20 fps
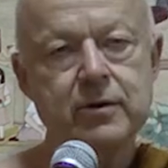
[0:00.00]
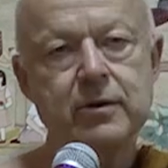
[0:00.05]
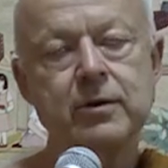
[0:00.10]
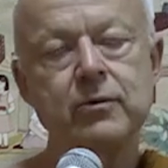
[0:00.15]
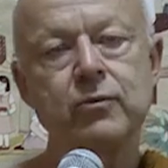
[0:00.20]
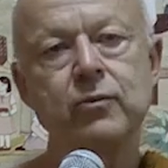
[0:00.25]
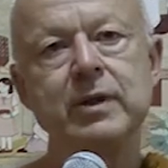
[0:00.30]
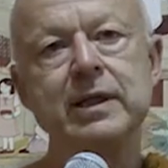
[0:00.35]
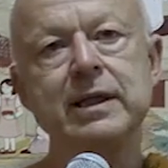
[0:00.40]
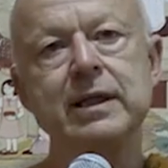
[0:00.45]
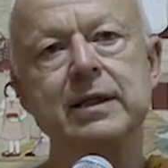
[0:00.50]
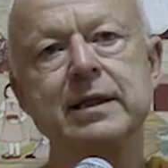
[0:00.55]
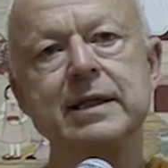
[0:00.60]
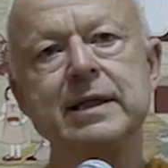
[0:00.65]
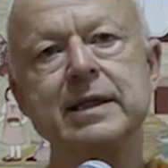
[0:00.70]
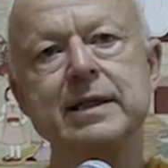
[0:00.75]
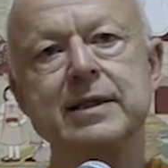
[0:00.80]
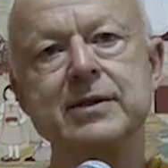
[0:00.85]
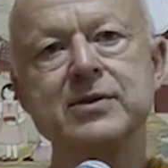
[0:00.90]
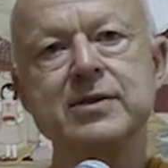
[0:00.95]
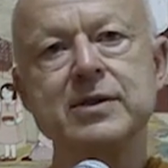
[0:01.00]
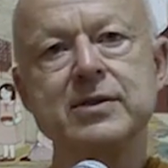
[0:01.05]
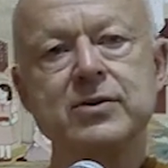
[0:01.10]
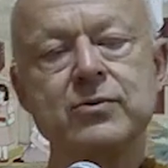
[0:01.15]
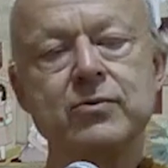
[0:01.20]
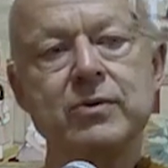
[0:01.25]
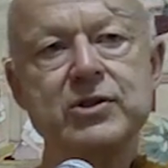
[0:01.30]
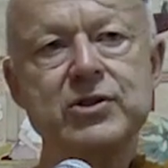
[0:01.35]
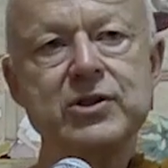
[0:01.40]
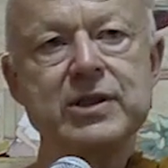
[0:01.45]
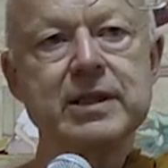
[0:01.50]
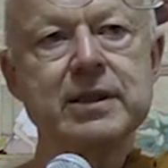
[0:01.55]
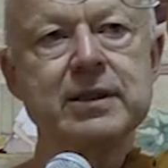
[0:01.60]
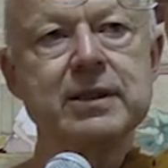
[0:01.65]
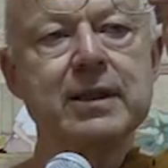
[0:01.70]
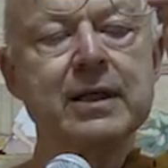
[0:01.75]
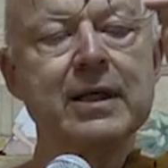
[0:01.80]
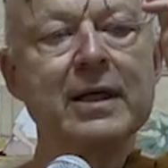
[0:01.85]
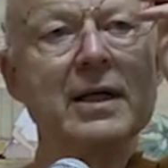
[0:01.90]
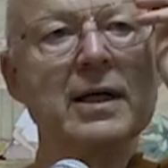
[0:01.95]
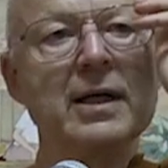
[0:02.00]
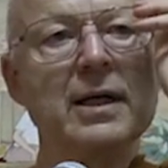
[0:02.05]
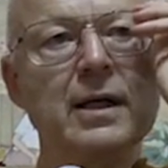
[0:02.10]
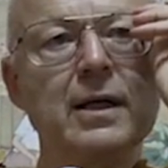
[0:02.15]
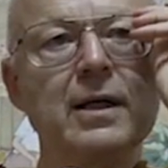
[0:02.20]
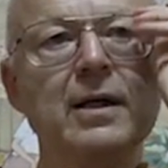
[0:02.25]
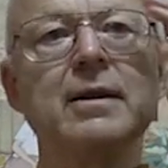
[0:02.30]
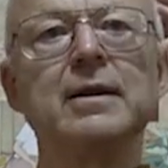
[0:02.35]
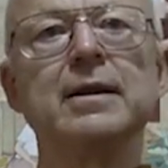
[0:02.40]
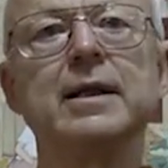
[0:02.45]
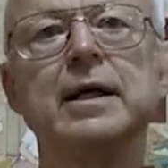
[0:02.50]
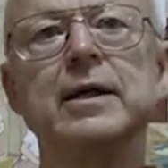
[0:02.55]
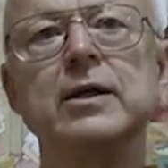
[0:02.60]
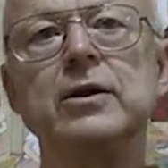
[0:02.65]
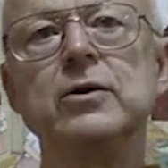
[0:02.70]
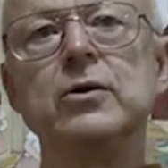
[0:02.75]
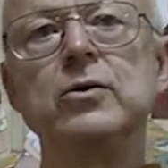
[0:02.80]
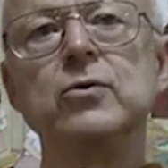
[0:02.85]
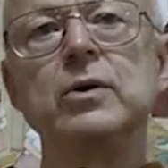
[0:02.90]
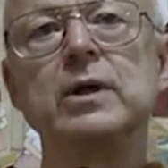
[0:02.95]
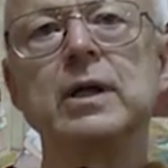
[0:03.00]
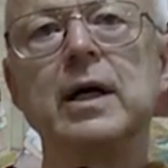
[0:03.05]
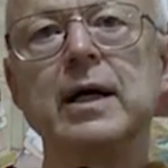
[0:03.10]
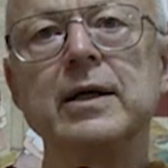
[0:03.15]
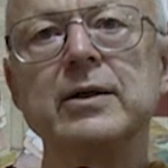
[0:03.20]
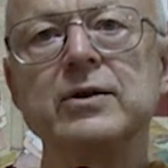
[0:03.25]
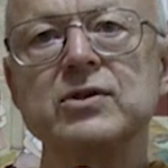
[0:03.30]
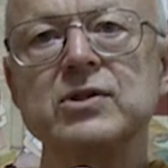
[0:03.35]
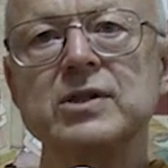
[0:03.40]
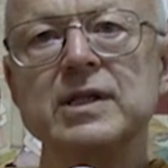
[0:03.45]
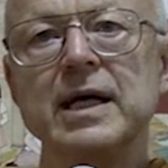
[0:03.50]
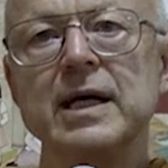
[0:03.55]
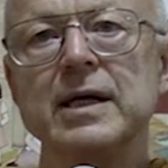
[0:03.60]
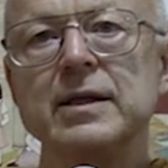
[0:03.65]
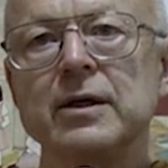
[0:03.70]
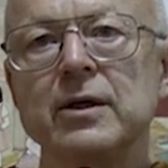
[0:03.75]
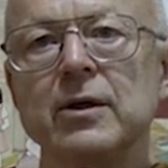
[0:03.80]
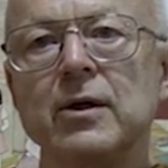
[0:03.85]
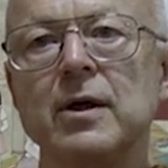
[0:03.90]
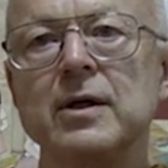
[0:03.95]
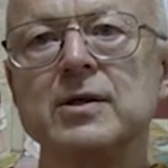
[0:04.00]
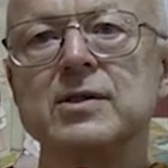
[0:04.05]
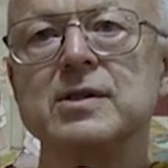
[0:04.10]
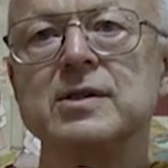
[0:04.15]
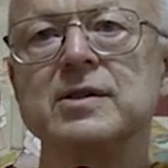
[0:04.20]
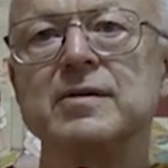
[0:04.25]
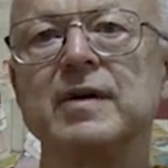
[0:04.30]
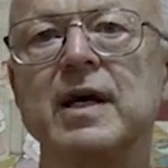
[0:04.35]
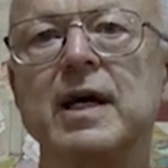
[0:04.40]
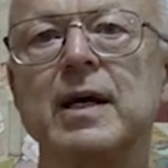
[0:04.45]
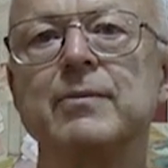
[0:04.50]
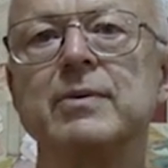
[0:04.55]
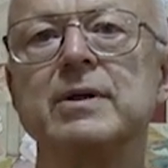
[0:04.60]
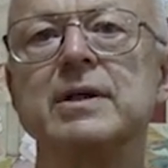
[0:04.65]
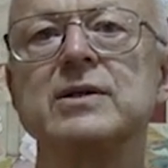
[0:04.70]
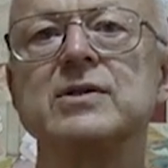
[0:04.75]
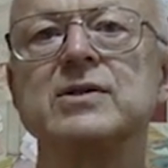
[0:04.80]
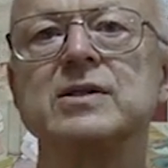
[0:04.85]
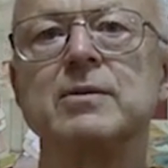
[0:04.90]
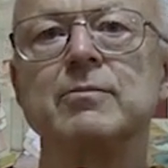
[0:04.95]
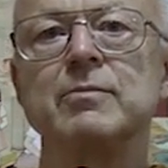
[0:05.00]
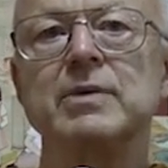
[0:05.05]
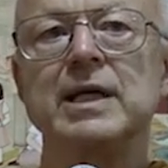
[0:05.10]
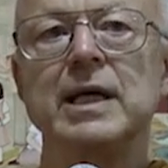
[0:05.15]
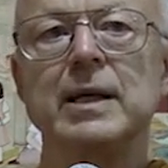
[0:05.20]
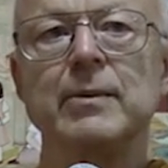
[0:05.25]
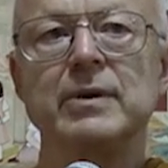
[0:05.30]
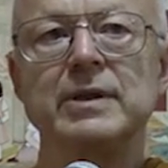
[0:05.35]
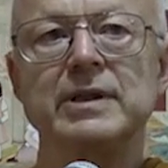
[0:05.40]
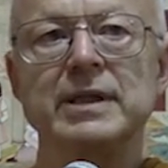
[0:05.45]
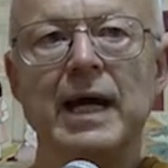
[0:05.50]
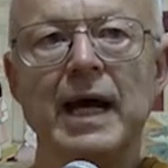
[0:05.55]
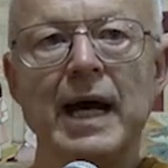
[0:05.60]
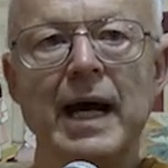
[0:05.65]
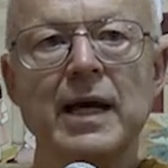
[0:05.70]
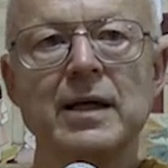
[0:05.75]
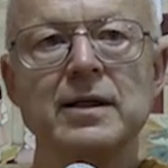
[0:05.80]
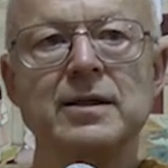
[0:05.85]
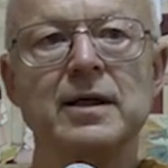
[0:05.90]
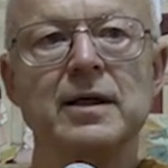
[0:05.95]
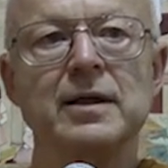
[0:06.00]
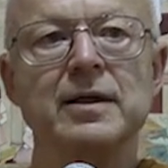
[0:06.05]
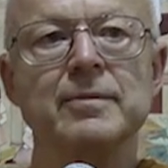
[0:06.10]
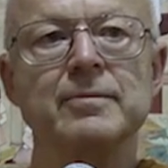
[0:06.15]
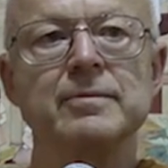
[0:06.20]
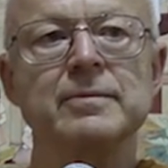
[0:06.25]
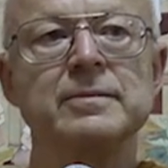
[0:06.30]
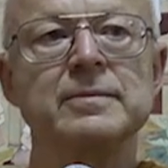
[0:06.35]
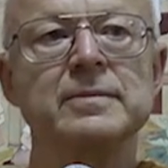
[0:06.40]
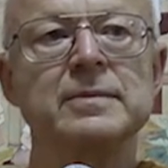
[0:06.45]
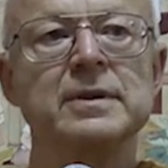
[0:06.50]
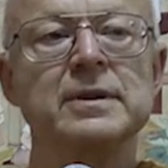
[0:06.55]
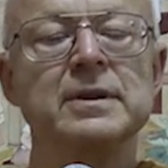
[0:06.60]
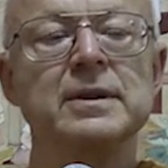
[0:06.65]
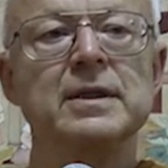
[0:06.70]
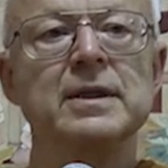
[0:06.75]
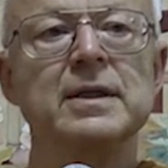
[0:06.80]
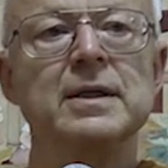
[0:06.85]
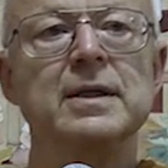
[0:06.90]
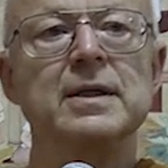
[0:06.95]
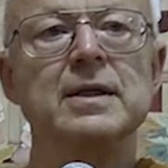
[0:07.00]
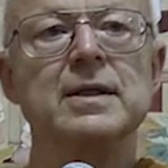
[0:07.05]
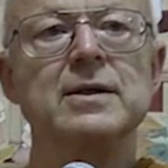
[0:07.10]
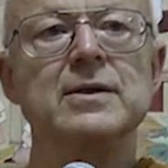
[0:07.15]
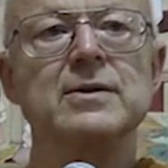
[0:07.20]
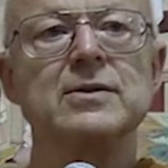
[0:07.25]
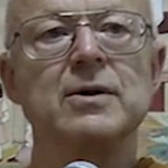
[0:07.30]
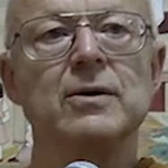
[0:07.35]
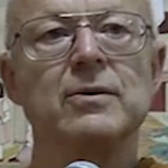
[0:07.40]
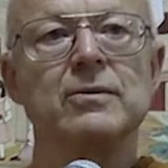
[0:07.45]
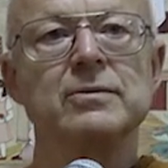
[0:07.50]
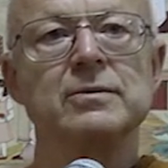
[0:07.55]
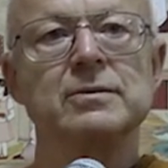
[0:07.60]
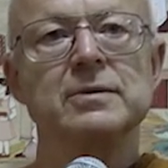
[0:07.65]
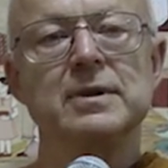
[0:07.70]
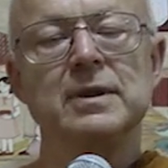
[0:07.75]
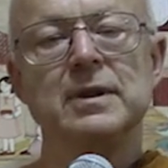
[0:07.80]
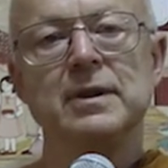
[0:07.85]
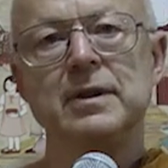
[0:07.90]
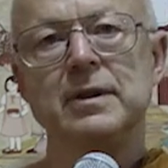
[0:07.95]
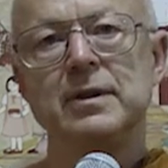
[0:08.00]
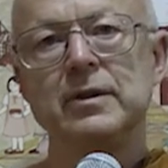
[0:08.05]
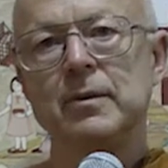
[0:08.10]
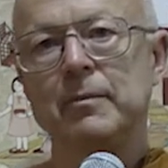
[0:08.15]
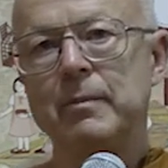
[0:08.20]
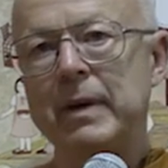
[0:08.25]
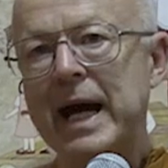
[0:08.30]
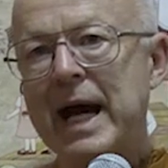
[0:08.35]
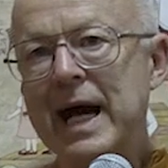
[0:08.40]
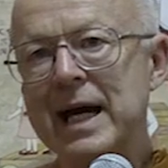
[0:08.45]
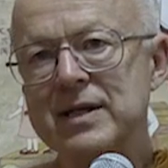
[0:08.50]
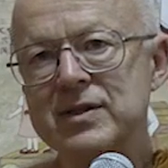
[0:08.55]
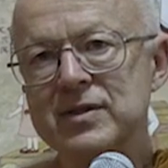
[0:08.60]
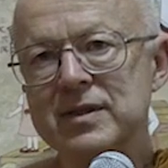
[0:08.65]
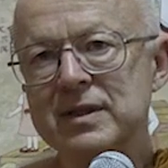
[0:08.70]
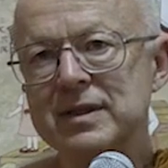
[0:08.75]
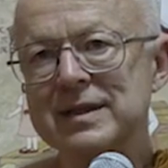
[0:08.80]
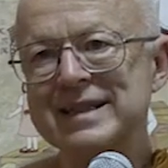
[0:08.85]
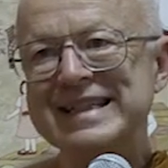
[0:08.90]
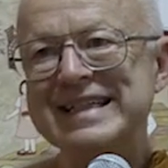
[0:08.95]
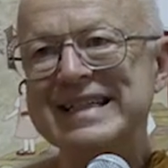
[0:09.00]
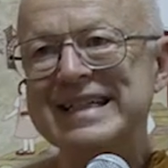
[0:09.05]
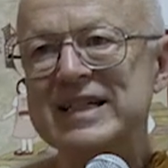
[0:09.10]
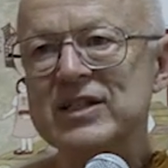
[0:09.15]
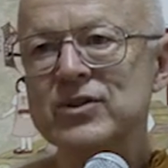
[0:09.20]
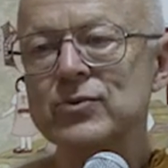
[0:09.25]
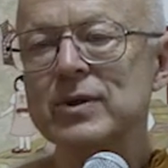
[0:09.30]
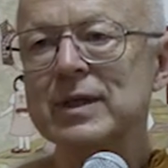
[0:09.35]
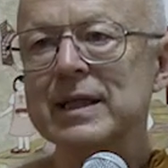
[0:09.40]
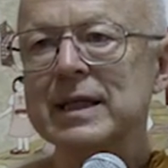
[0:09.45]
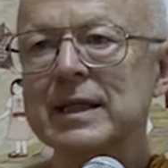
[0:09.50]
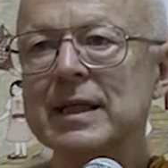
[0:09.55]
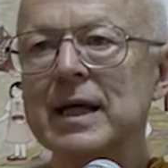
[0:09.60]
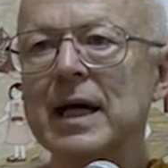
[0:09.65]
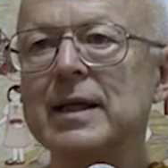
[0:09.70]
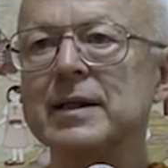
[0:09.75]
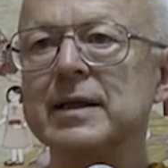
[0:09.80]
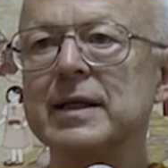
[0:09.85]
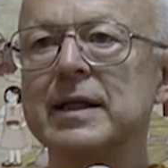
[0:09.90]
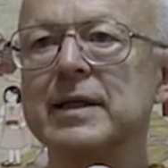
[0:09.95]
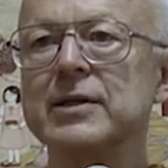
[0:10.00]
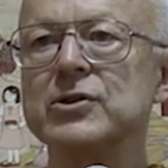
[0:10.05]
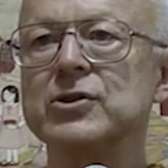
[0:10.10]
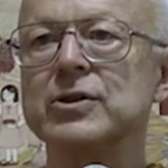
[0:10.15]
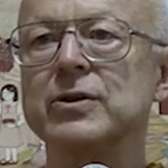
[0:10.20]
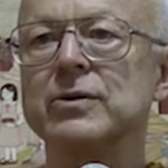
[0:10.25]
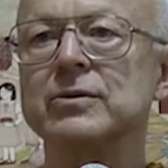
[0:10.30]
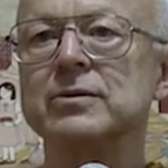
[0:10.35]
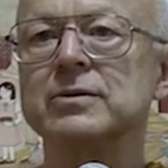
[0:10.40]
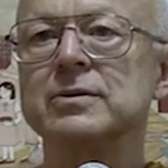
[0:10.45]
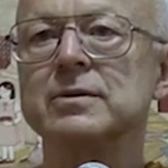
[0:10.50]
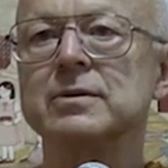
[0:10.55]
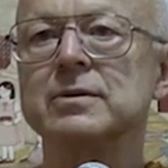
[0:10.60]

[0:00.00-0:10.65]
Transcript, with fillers: goodwill is it's wishing that you would understand the causes of happiness and be able to act on them. So, your past is really not the issue.